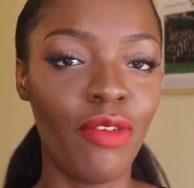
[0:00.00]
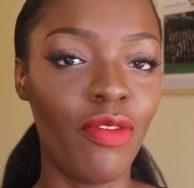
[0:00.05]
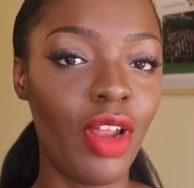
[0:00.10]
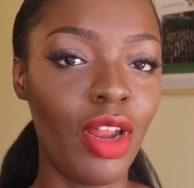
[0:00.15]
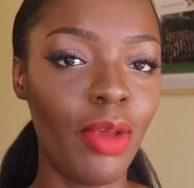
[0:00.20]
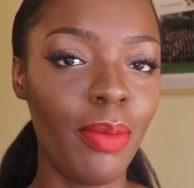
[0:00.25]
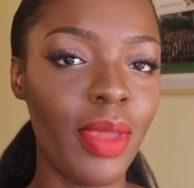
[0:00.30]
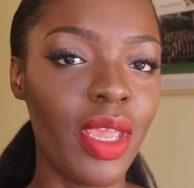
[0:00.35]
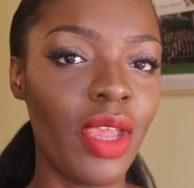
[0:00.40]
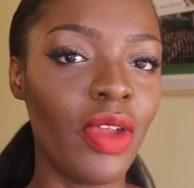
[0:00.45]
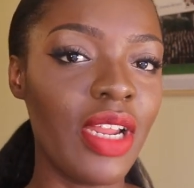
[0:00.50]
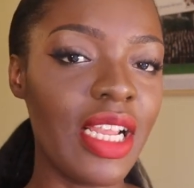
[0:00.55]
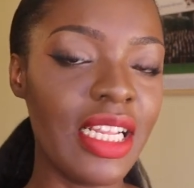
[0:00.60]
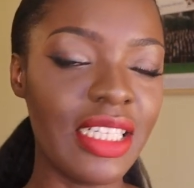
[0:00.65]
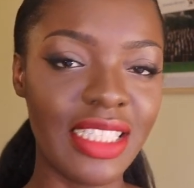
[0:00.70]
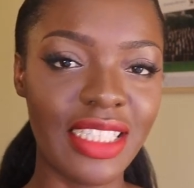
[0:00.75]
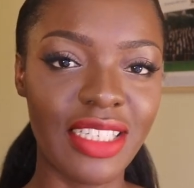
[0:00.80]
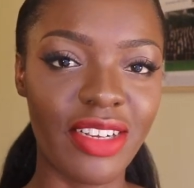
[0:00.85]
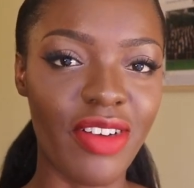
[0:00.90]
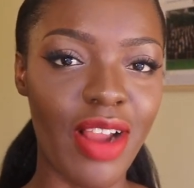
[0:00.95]
Follow me on
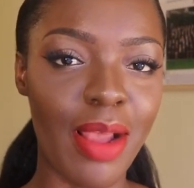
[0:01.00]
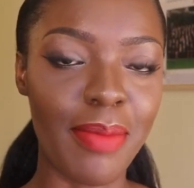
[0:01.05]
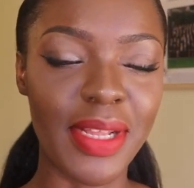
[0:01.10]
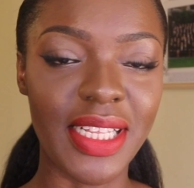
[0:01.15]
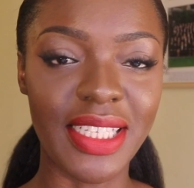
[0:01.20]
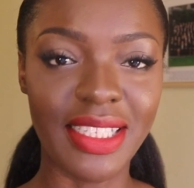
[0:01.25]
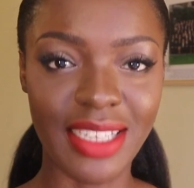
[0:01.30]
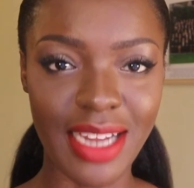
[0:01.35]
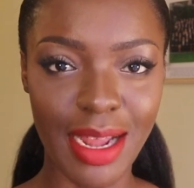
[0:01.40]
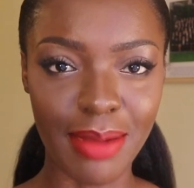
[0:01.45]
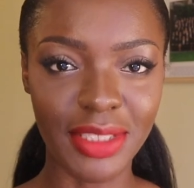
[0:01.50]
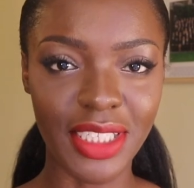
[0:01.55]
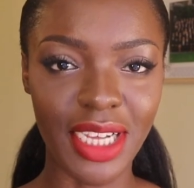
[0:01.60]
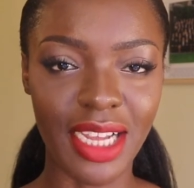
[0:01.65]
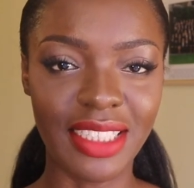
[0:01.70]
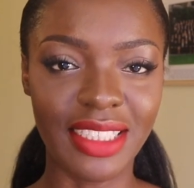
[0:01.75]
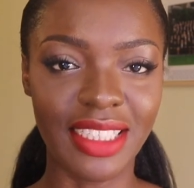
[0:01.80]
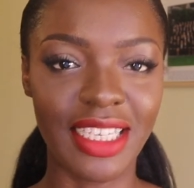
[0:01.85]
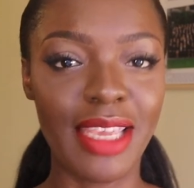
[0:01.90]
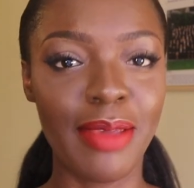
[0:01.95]
Instagram and
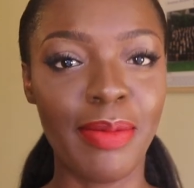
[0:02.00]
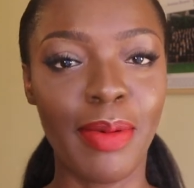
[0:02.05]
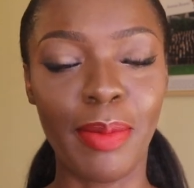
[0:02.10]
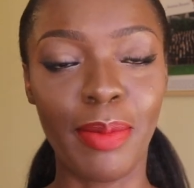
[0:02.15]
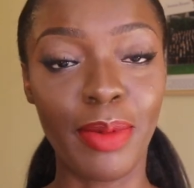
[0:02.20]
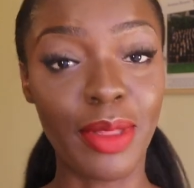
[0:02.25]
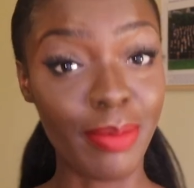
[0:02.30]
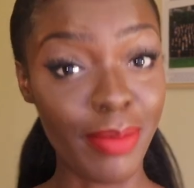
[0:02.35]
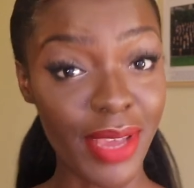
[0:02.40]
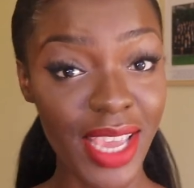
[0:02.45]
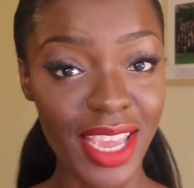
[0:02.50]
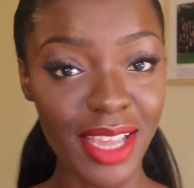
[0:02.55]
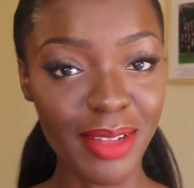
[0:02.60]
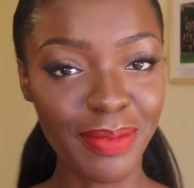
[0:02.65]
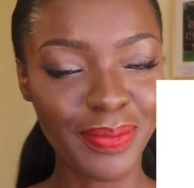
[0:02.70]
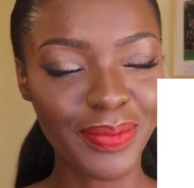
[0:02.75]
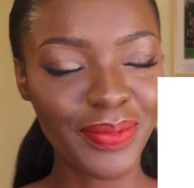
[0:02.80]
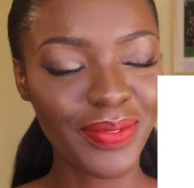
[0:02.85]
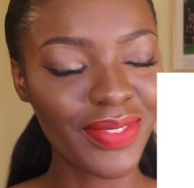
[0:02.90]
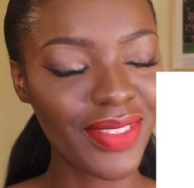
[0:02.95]
Snapchat to keep up with me,
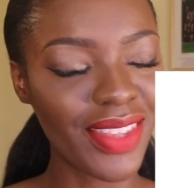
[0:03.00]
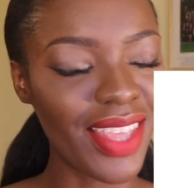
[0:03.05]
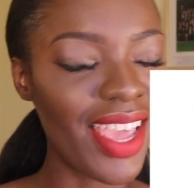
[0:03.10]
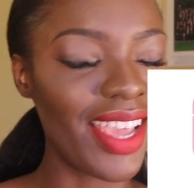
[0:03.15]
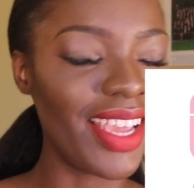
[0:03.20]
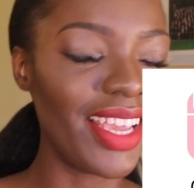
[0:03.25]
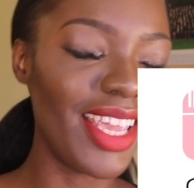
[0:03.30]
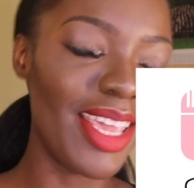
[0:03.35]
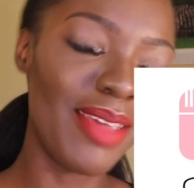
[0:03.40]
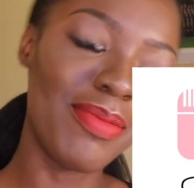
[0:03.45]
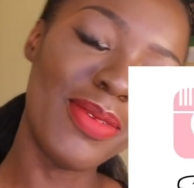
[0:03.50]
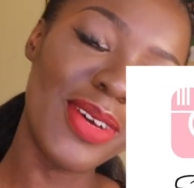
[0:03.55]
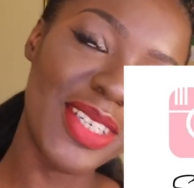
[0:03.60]
and keep